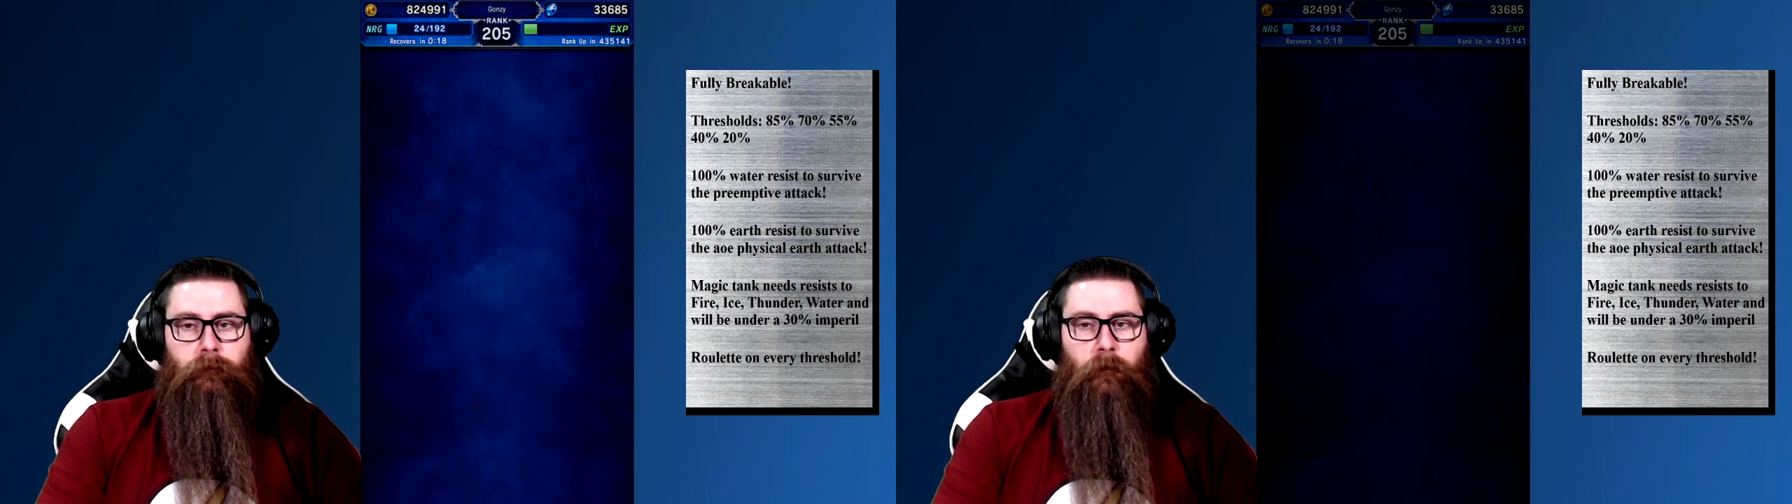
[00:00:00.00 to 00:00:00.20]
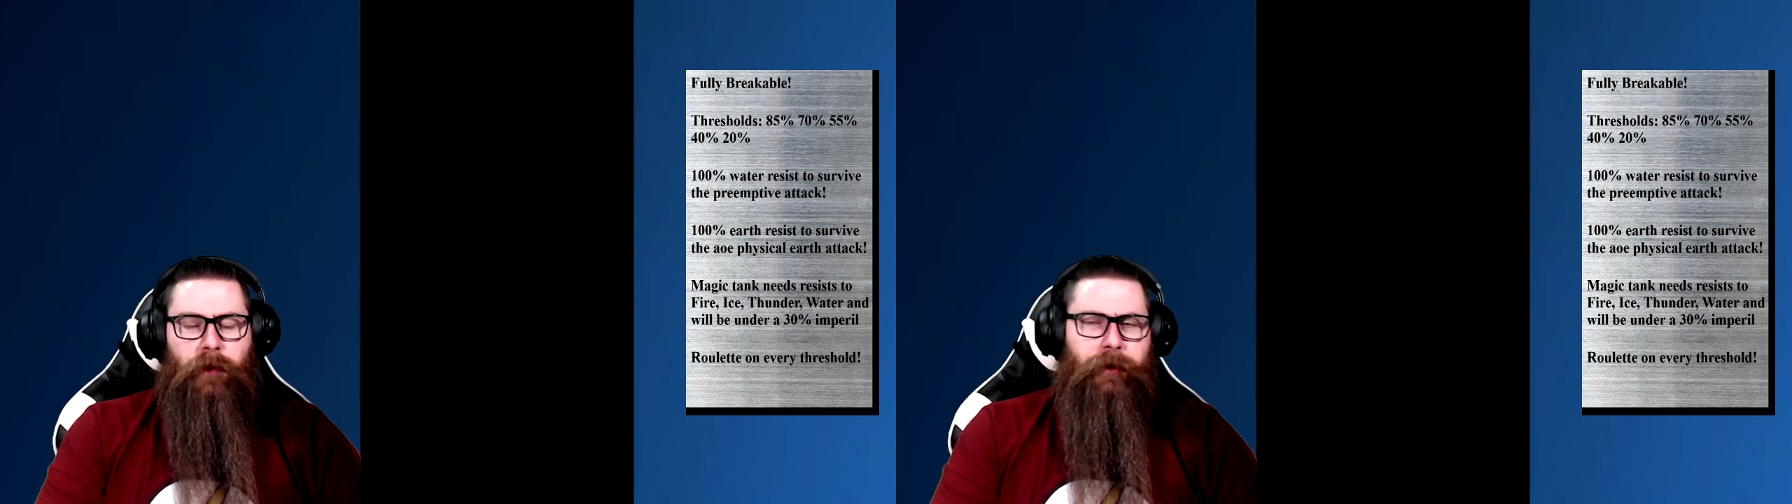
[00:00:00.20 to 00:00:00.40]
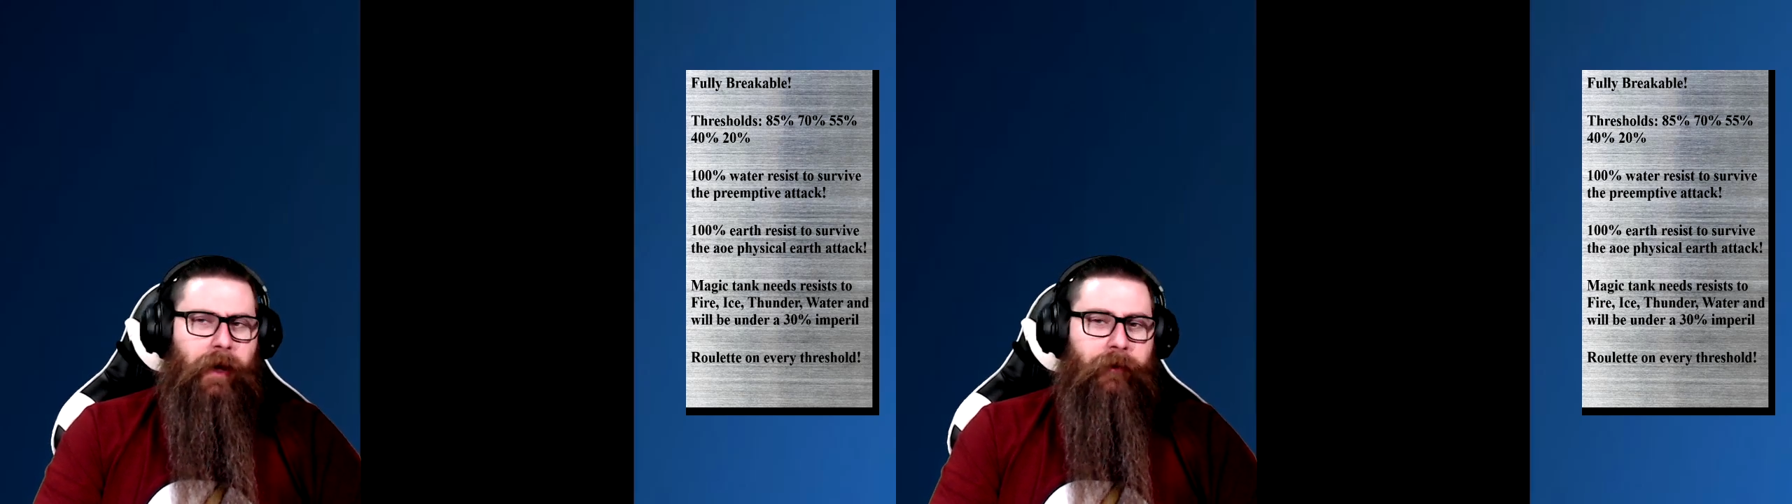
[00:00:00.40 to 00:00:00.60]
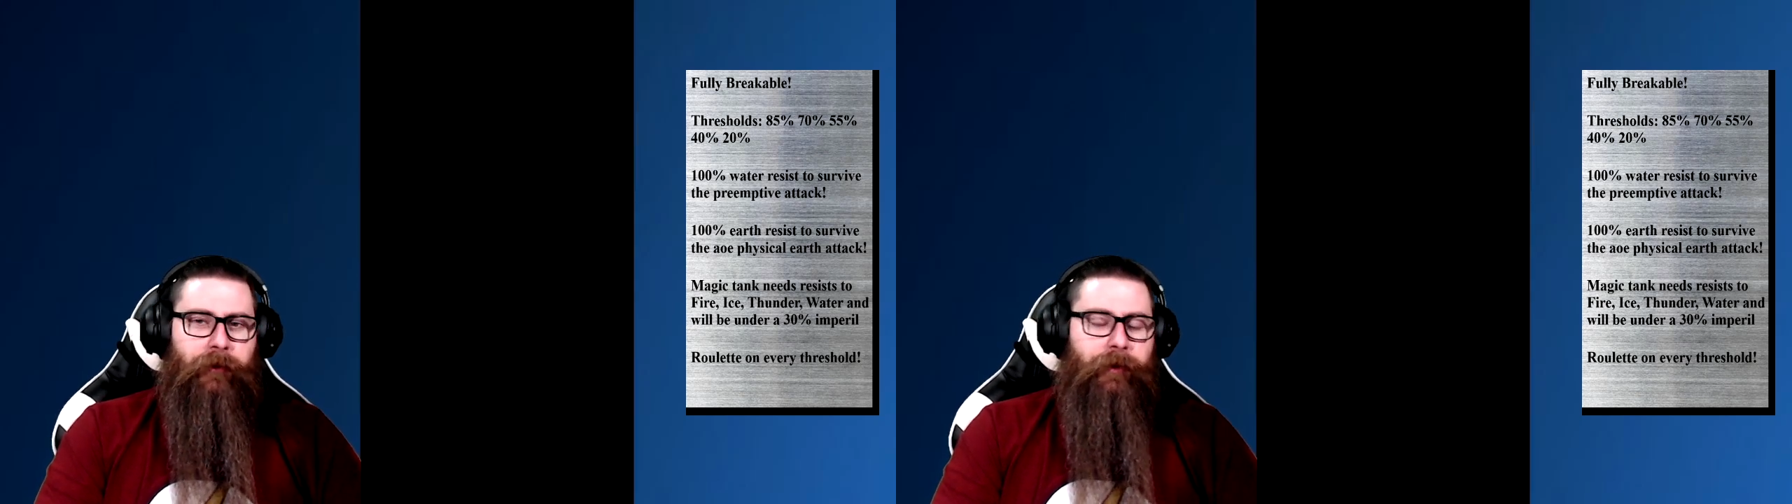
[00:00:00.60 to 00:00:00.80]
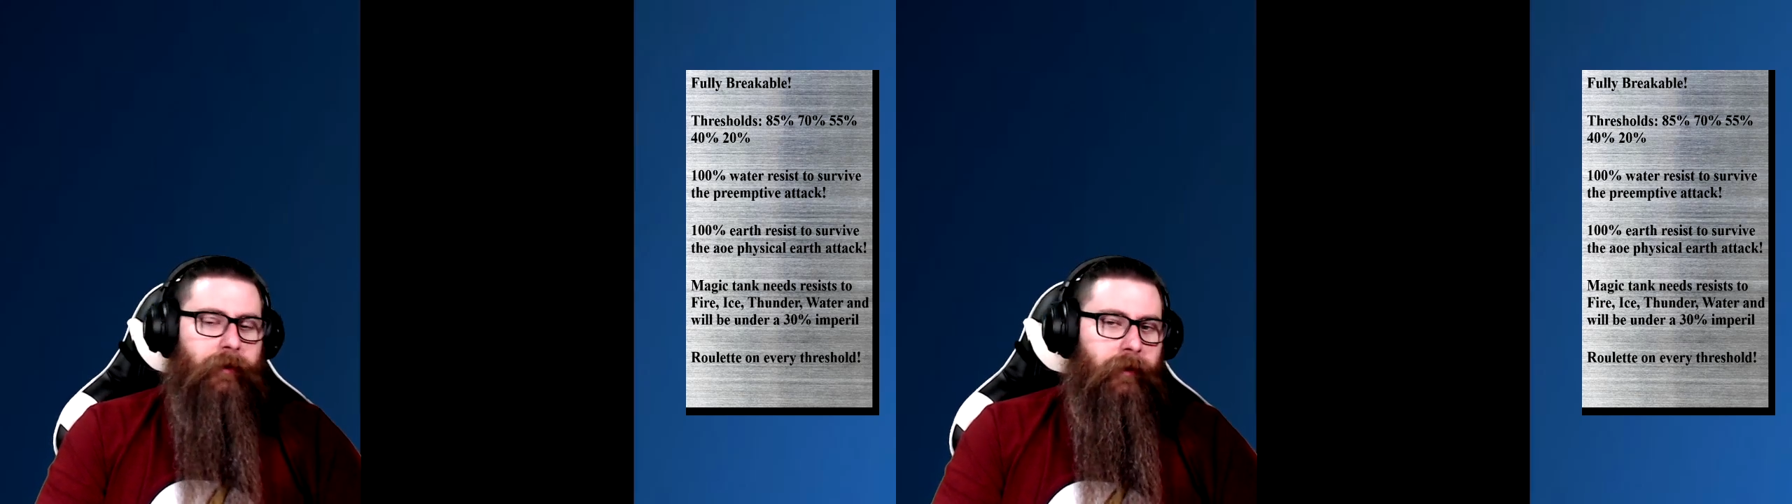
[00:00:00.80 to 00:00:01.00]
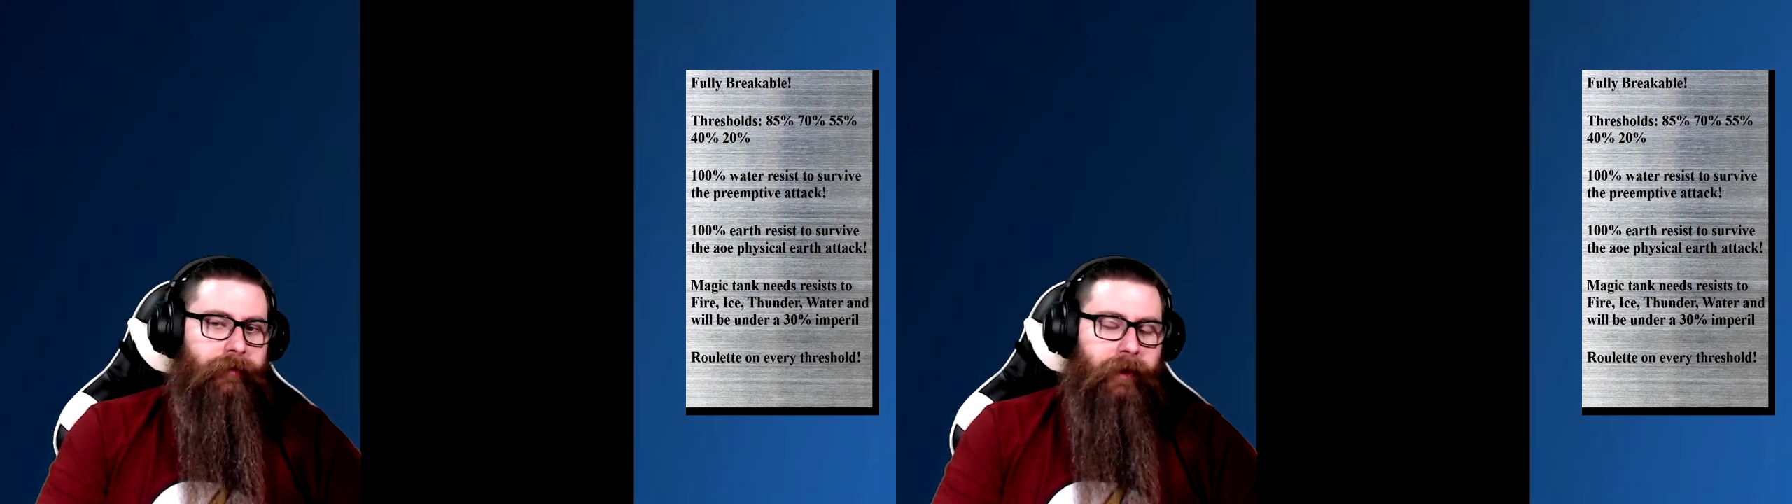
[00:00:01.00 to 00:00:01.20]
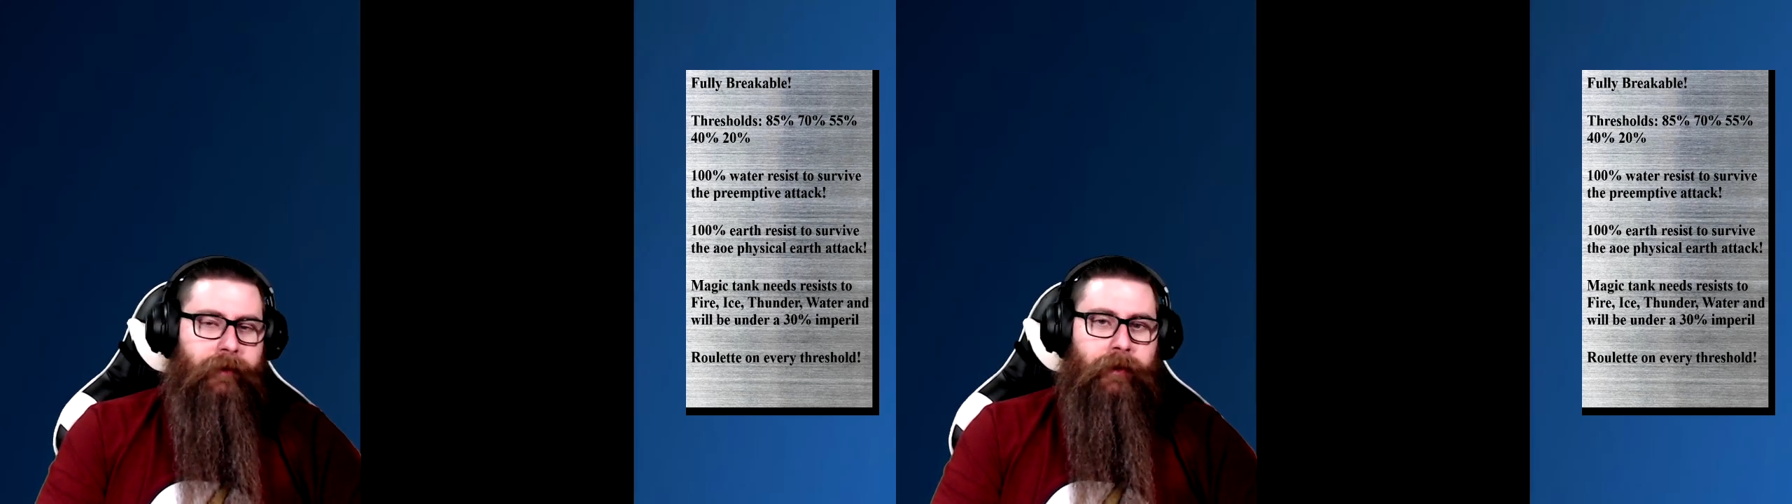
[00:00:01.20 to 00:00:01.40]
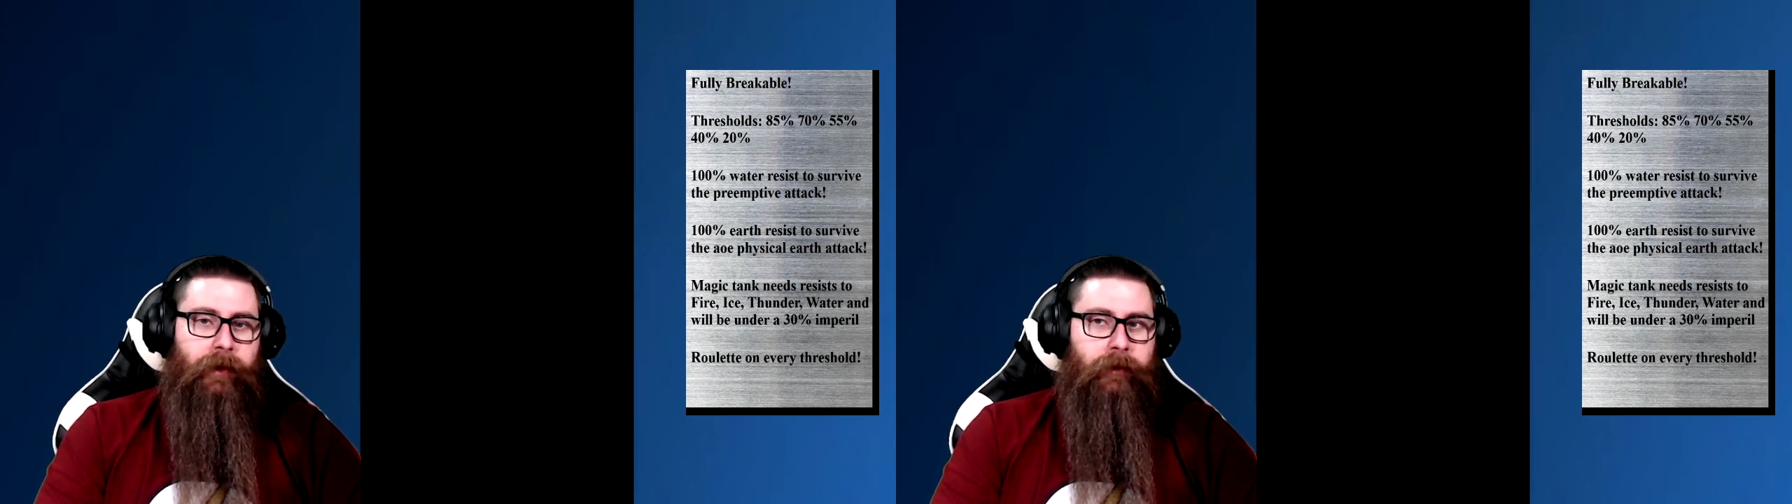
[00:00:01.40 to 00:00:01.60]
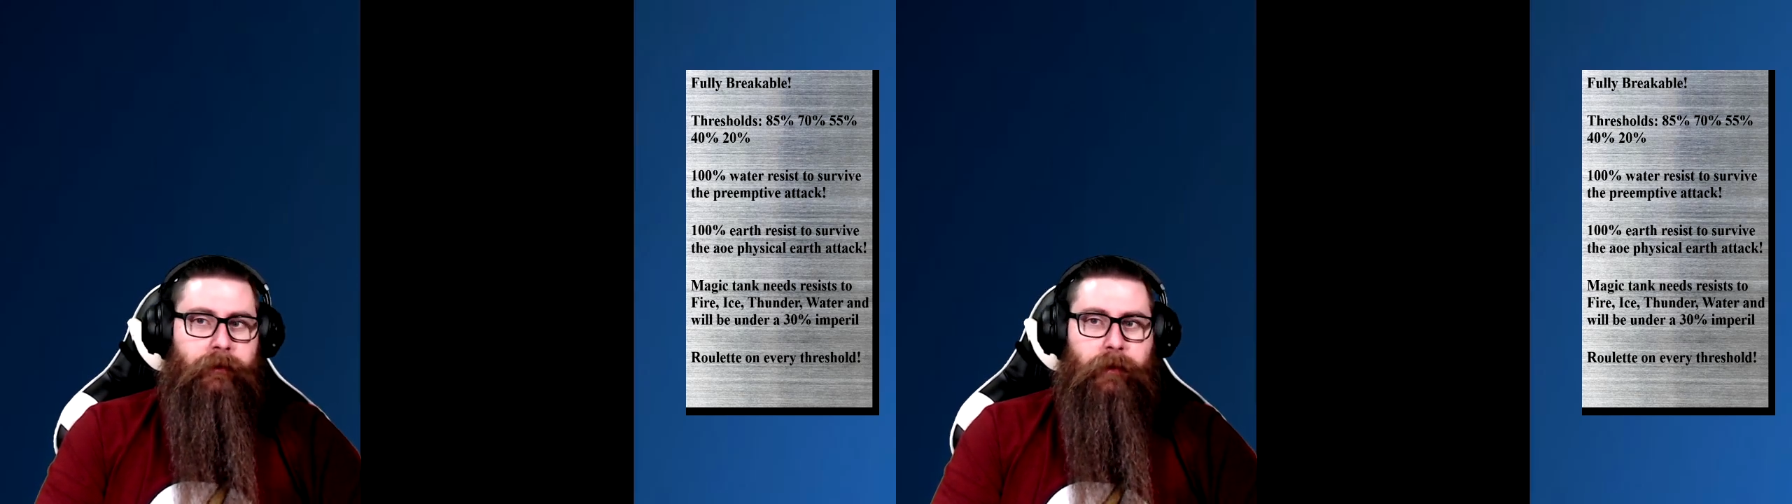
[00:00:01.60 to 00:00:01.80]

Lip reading: You can also do a reflect thing